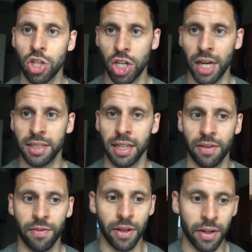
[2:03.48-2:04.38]
chest
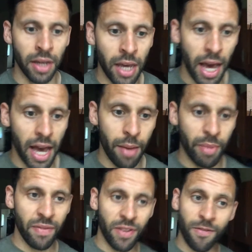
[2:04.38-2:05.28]
lifted.
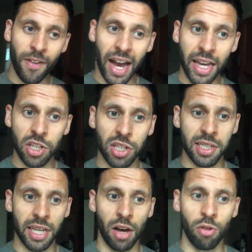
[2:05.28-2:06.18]
If you
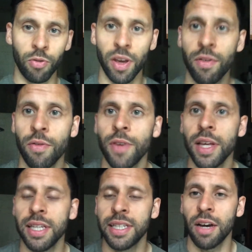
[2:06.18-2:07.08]
feel
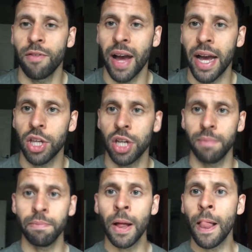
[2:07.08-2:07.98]
yourself
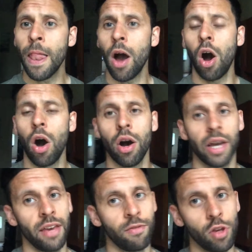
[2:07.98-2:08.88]
arching, or
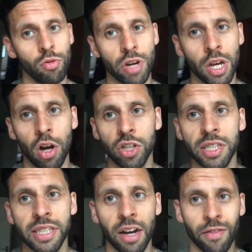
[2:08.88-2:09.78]
if you record
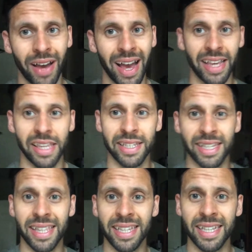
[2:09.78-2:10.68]
yourself and you
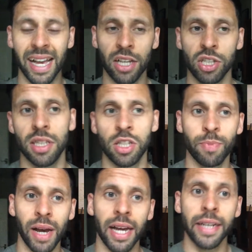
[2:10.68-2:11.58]
see there's an arch in the
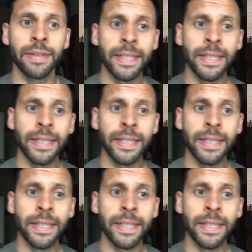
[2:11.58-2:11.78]
spine,